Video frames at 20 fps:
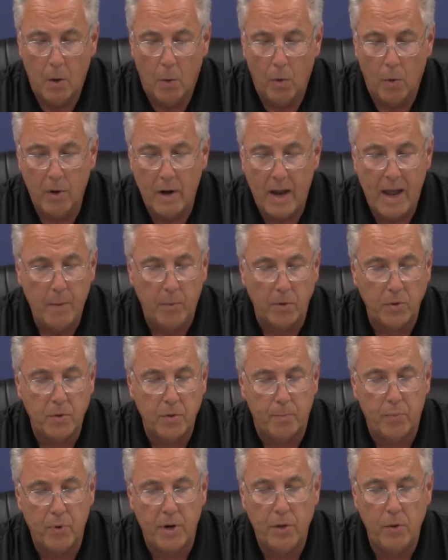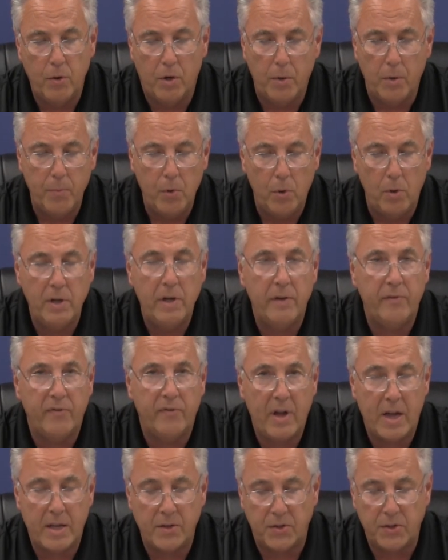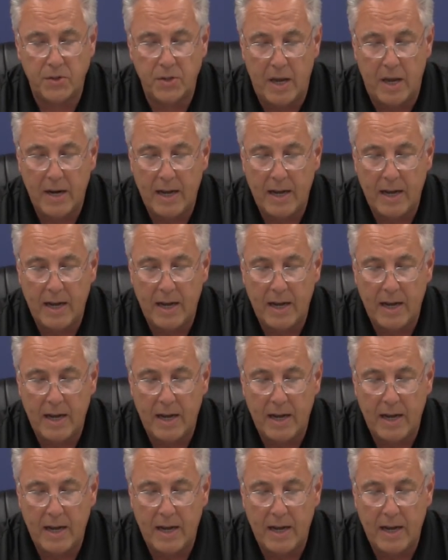we're able to bring you community events